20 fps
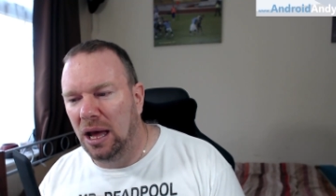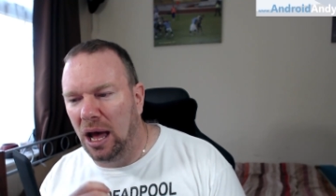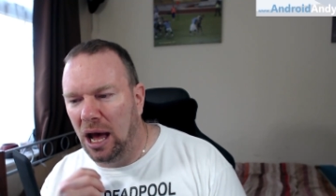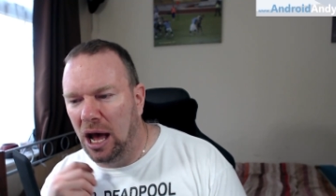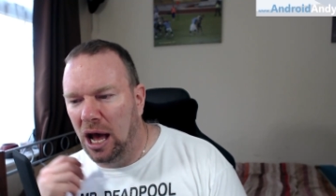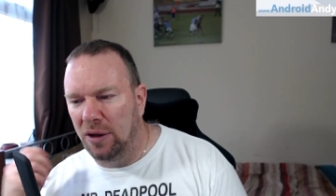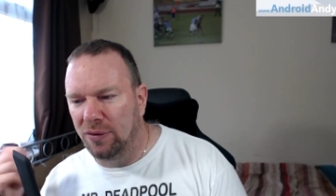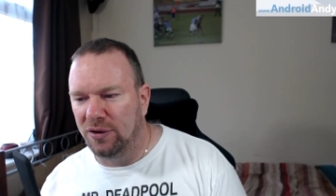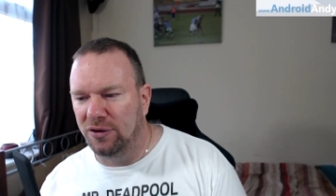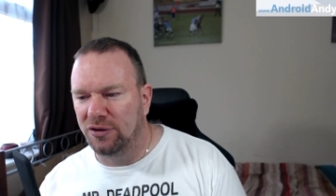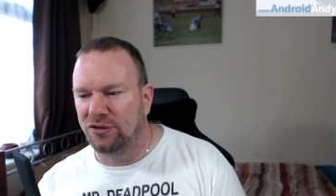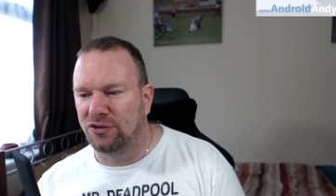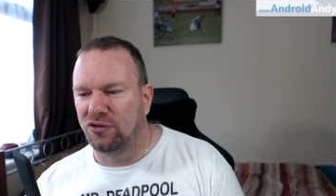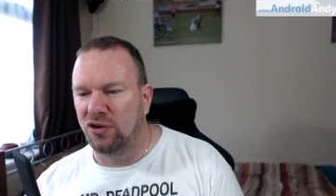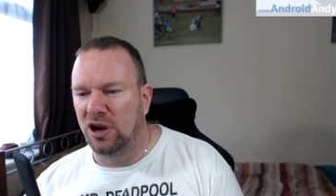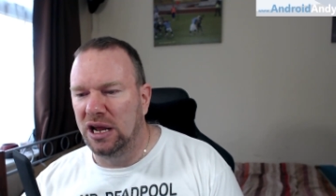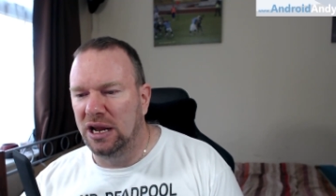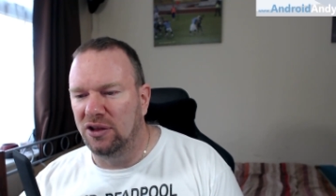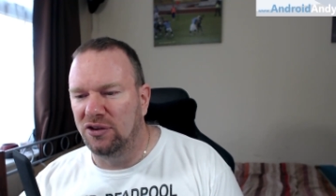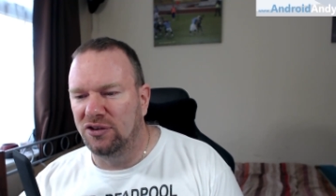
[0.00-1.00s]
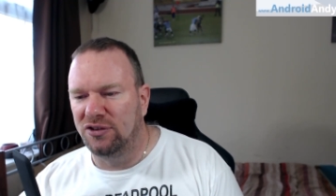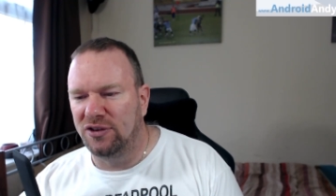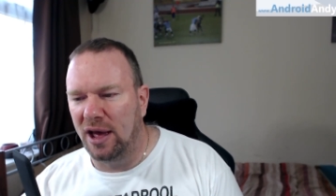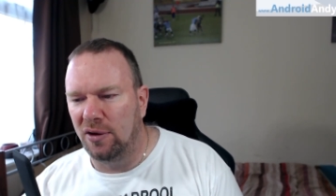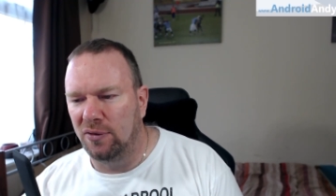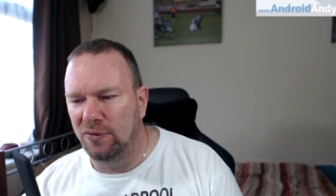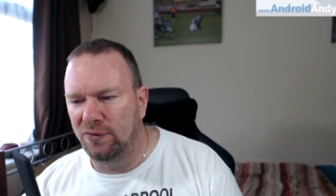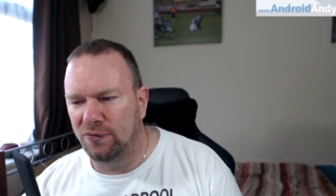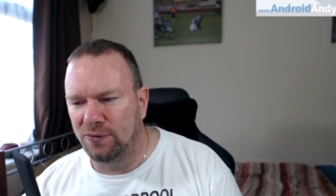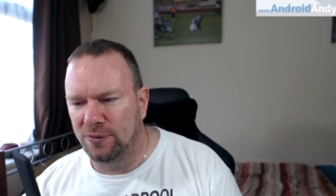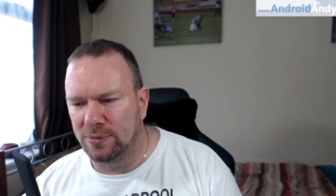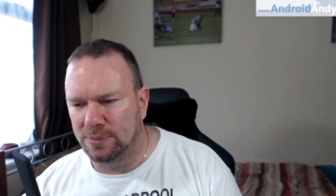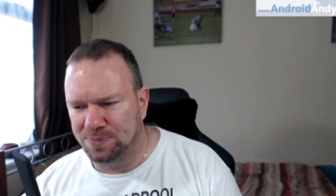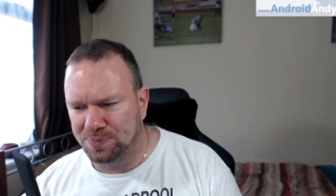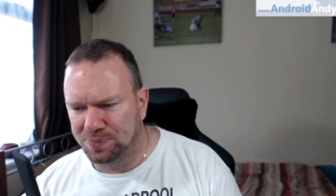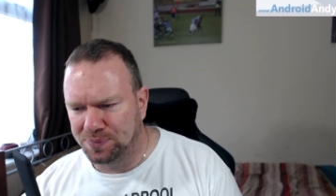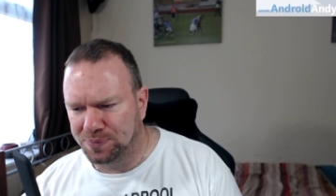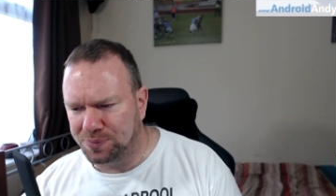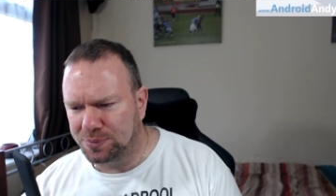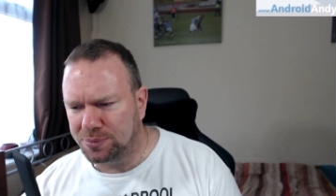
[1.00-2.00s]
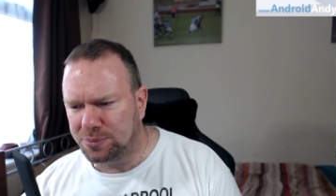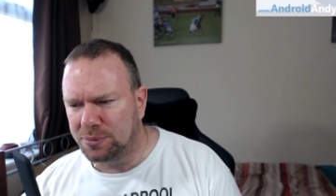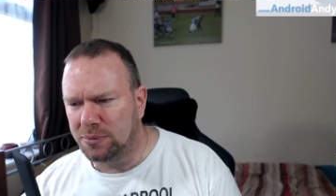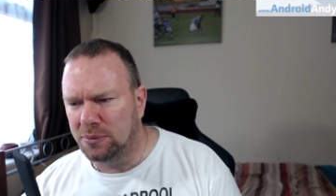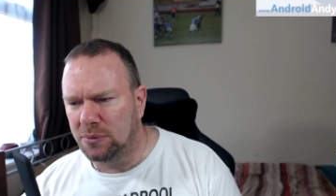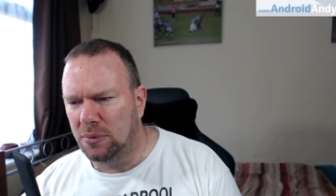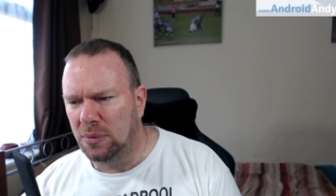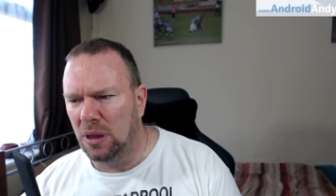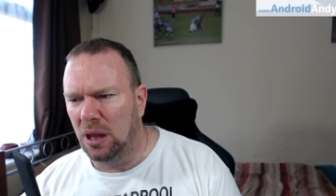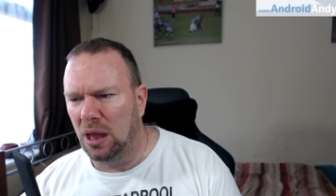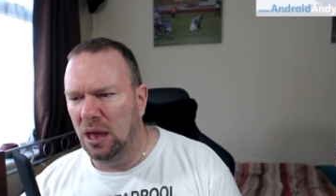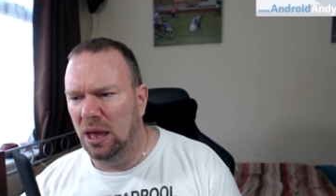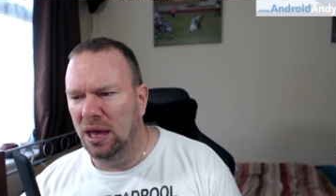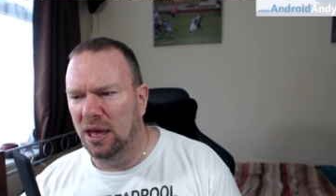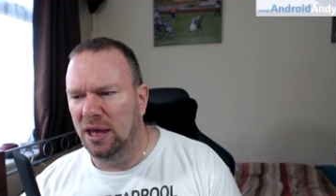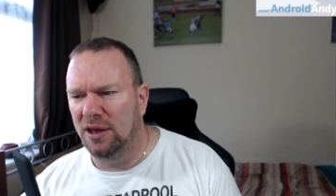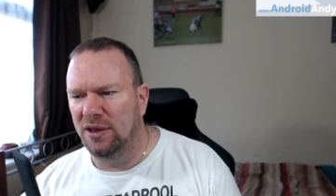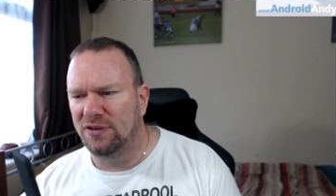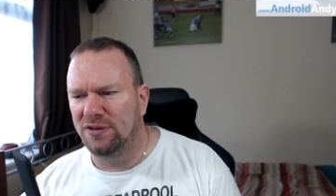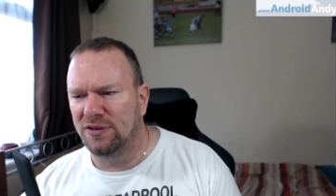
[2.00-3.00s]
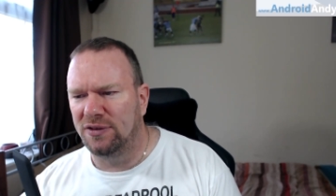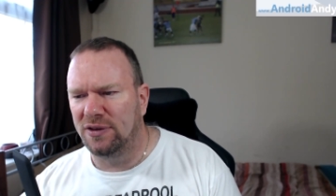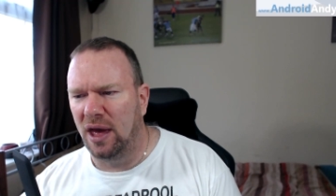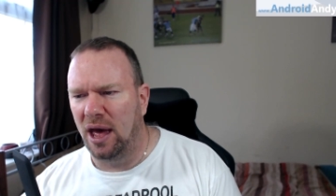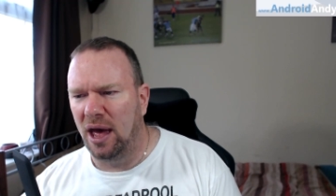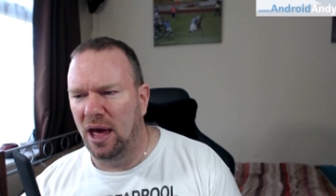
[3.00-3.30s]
The screen itself is